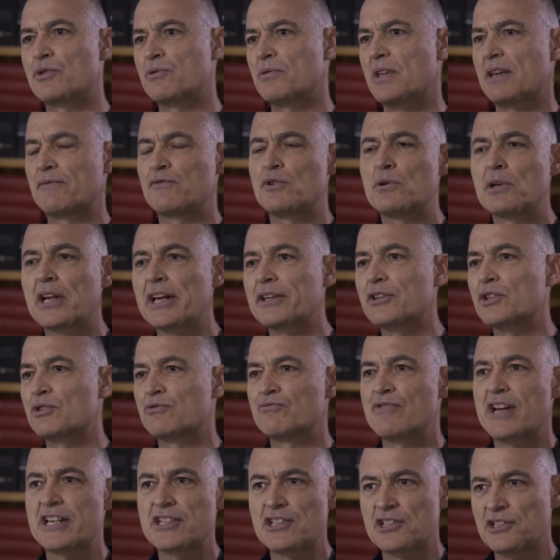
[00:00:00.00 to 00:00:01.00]
if you like, the
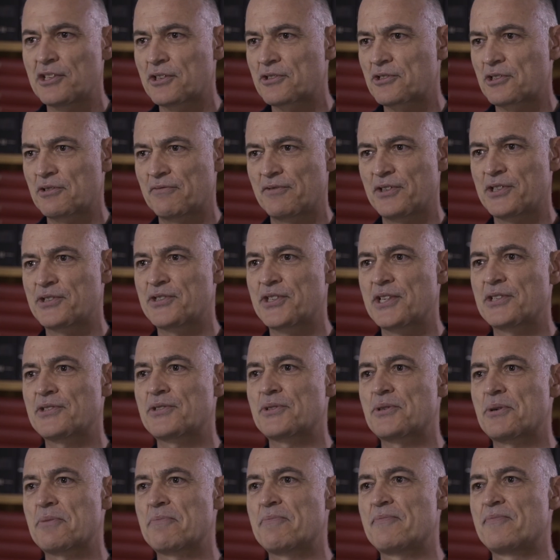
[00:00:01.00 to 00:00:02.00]
readiness of the
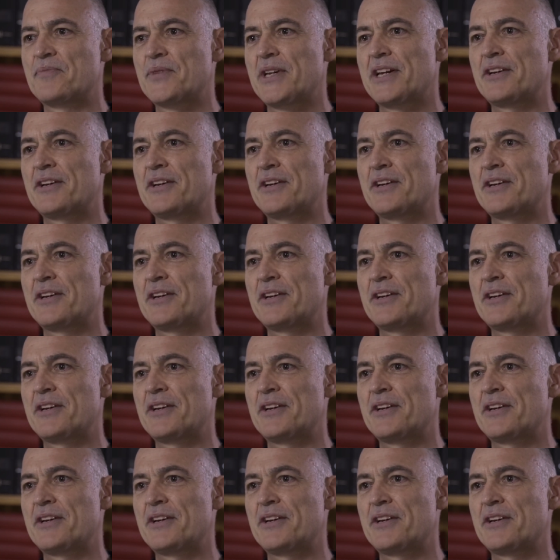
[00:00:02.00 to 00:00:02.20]
system